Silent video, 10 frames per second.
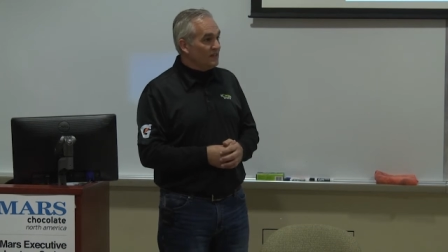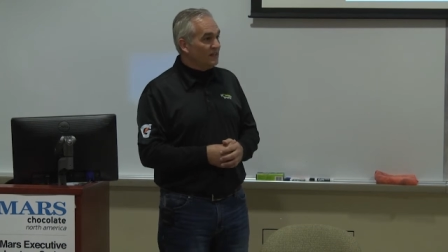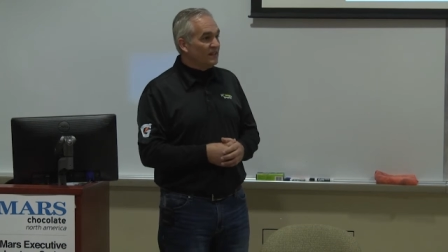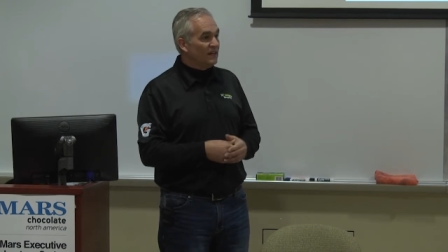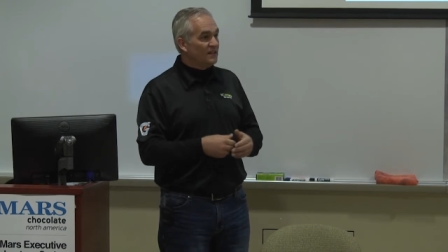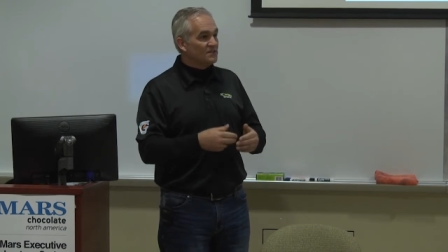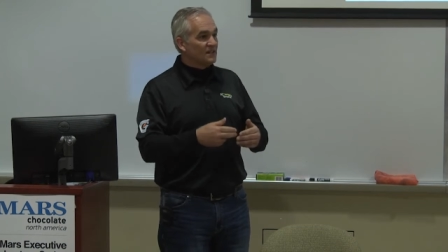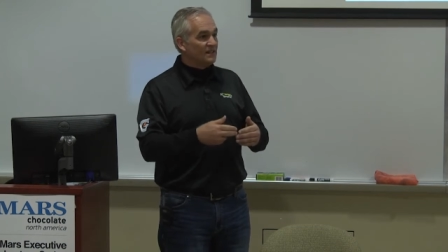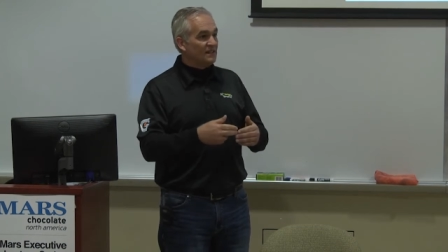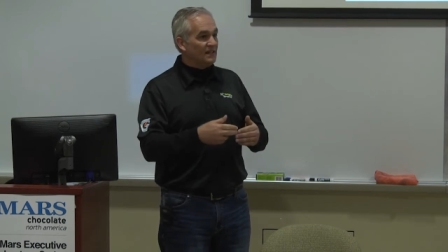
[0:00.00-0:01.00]
And that is
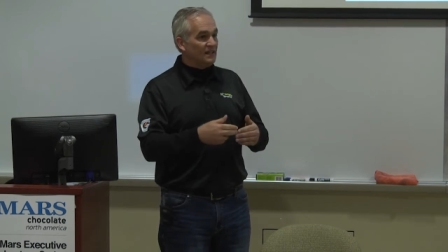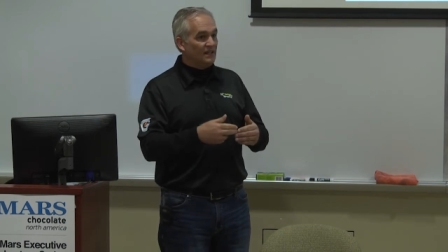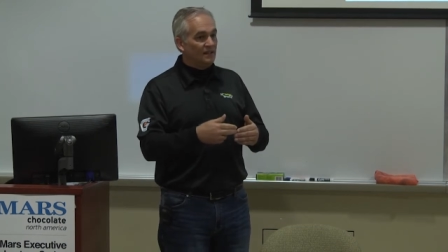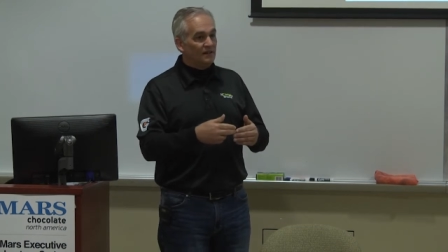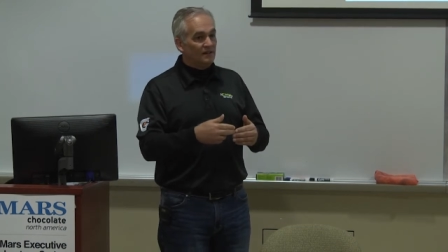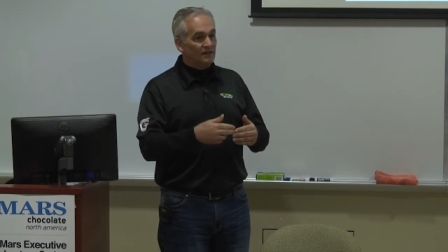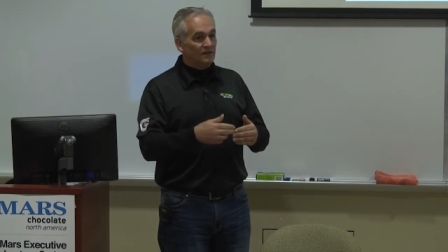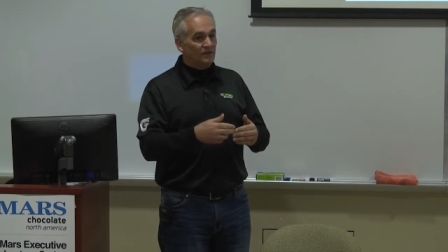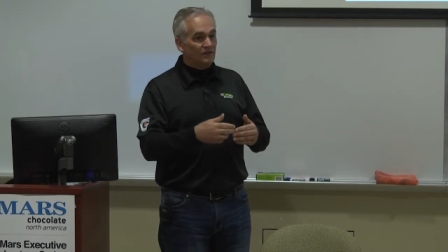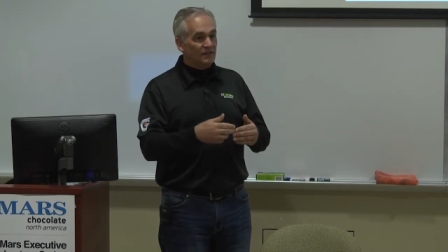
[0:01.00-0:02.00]
that the, you
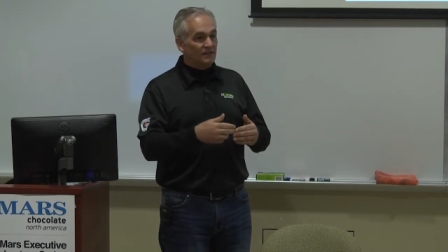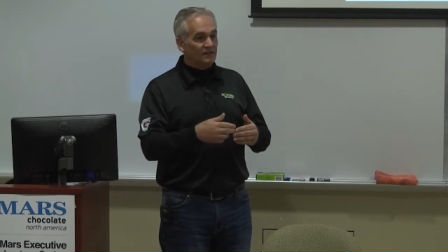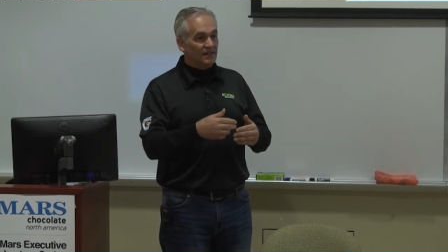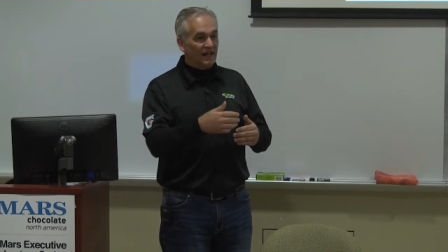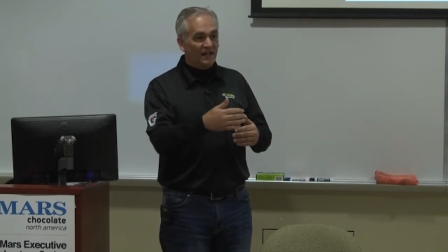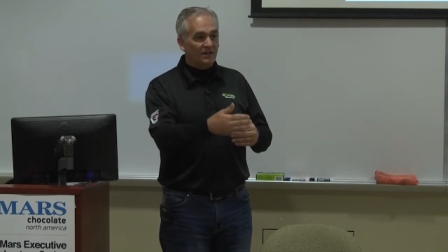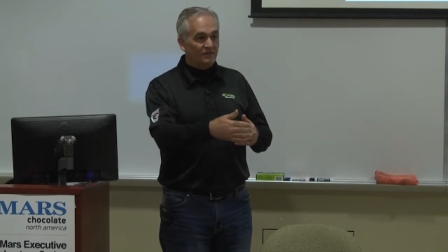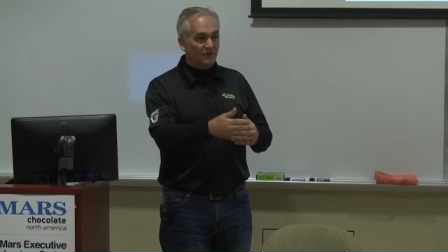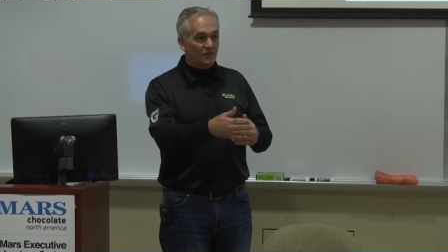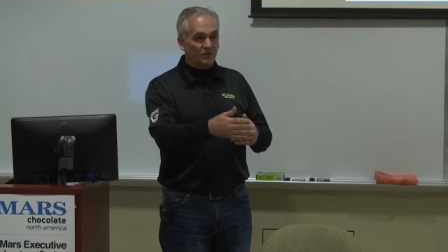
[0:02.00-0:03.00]
know, the, the end
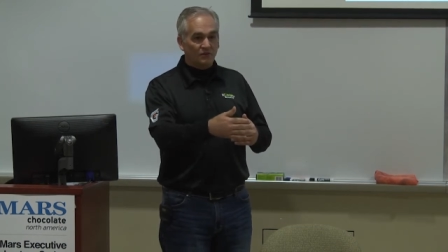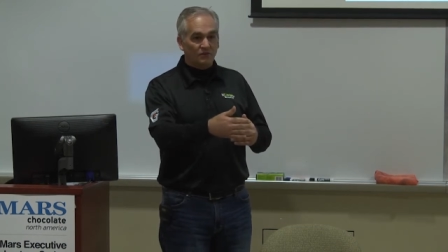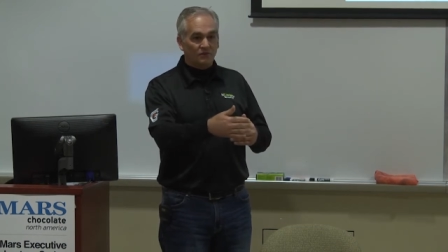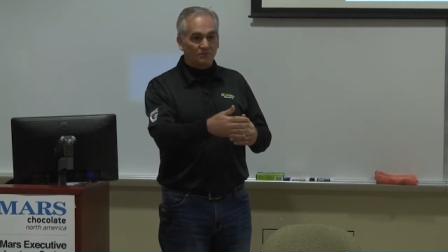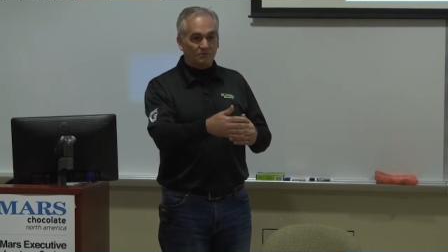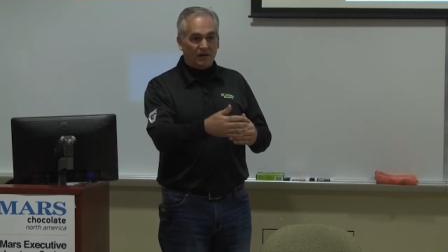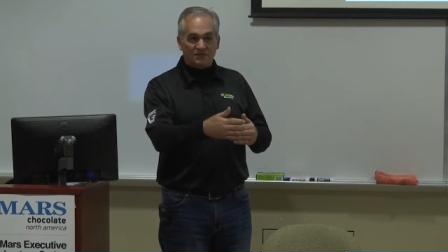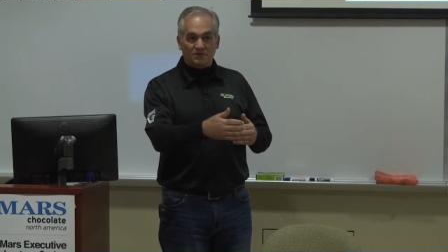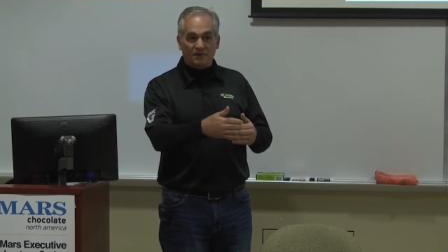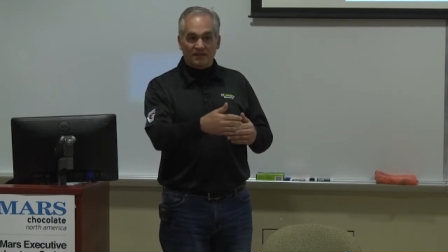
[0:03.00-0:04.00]
of your,
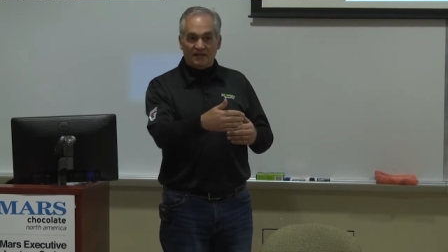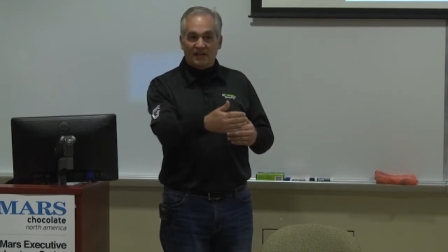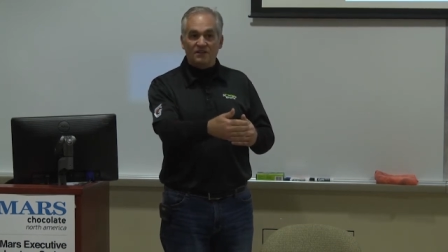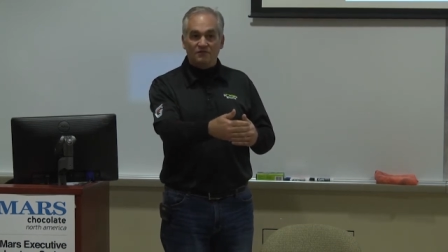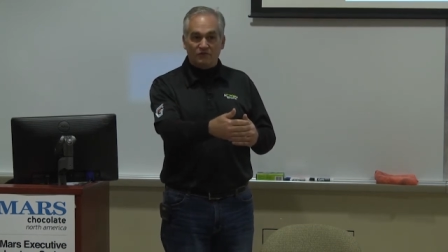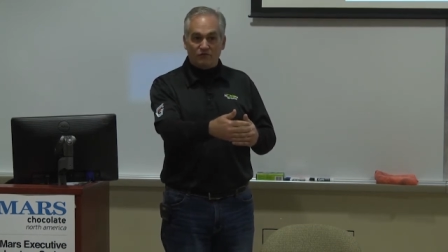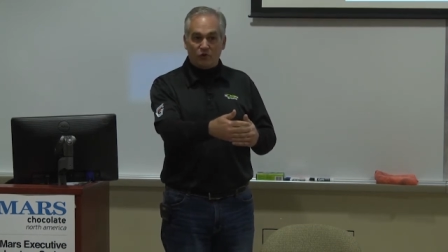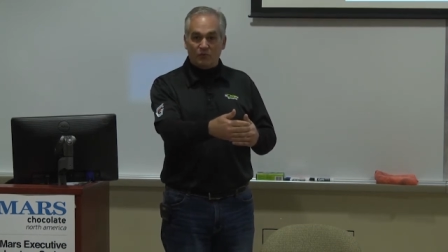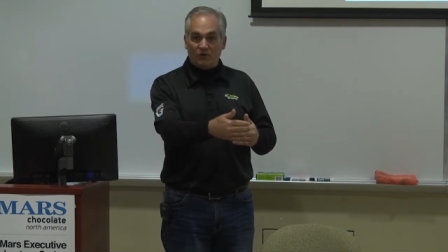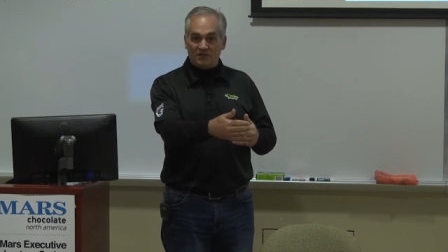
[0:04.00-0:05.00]
possibly the end of your
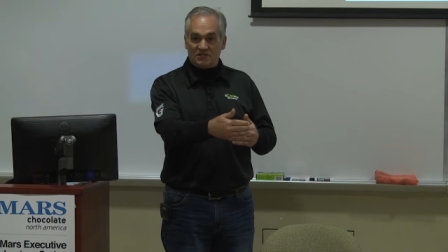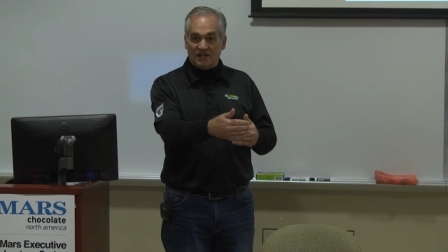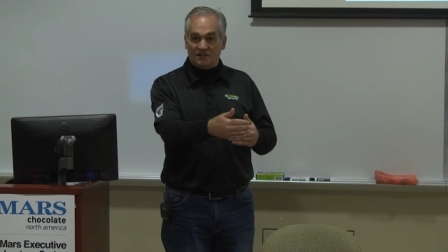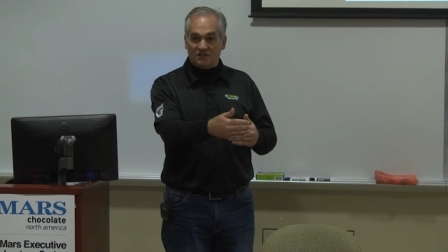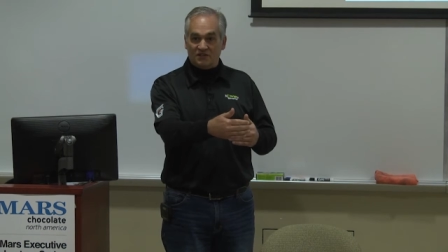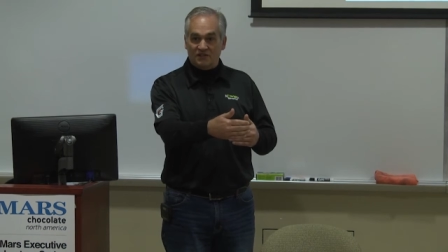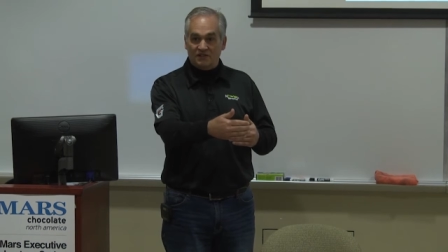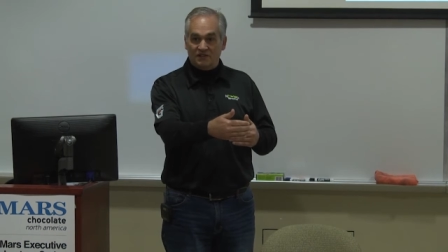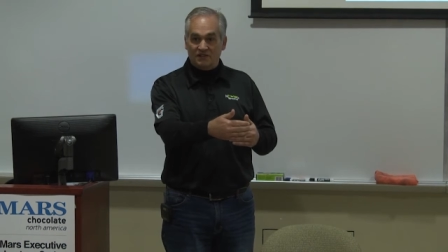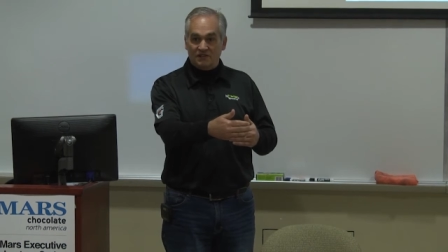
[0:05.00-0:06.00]
formal education
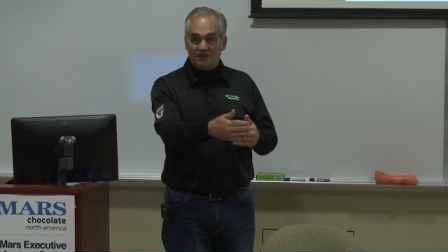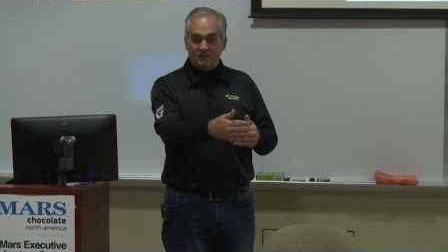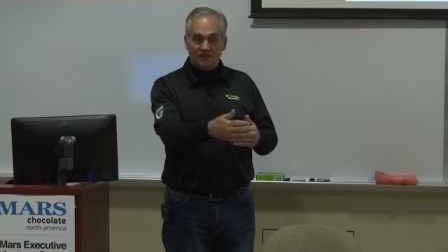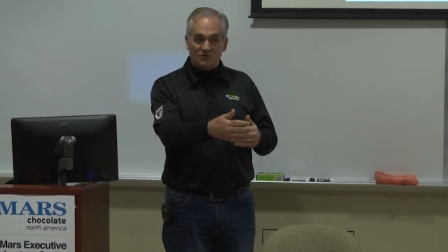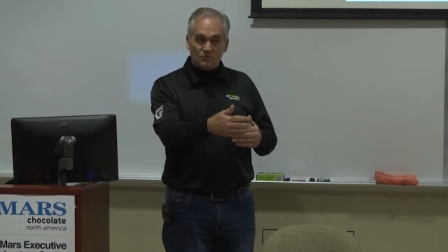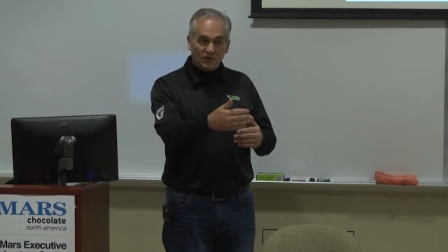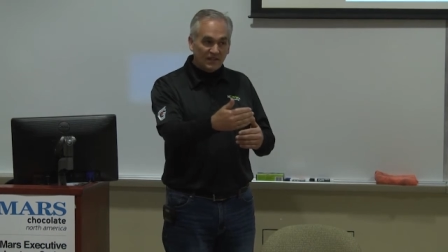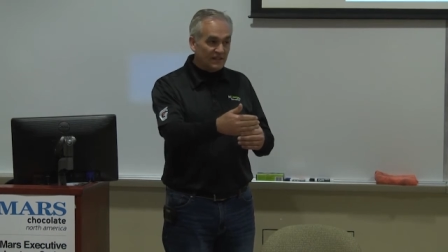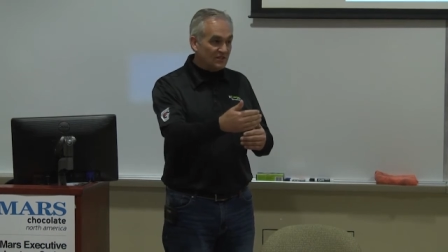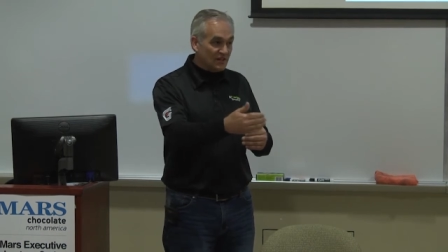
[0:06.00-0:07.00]
is
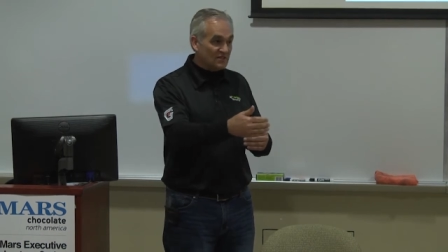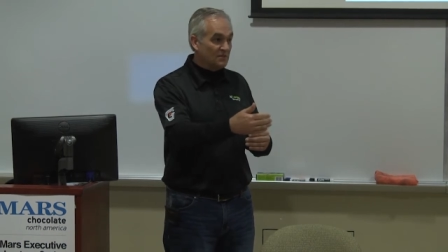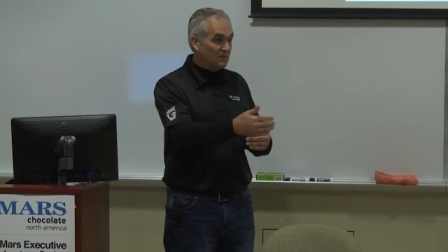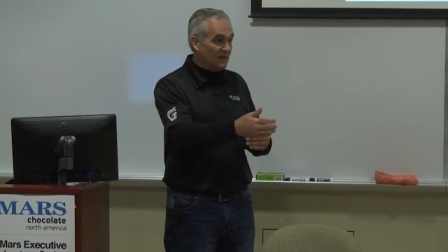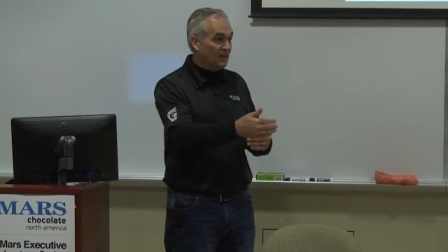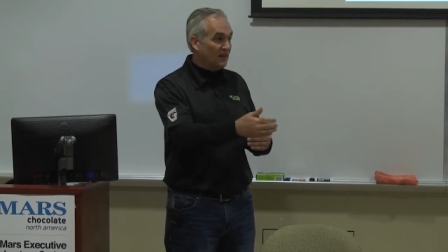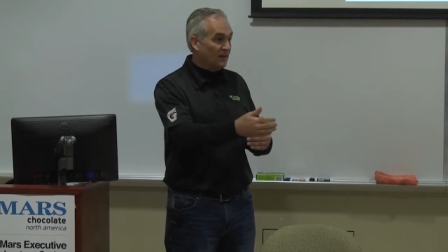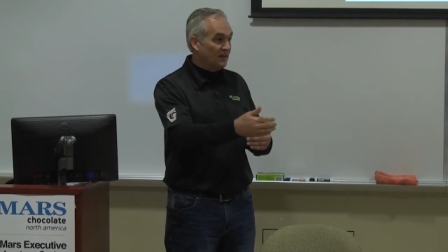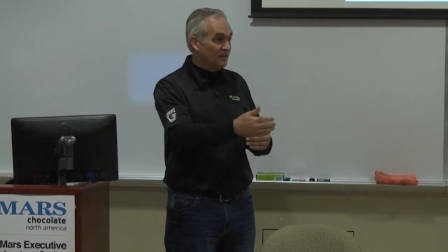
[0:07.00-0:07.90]
really just the beginning.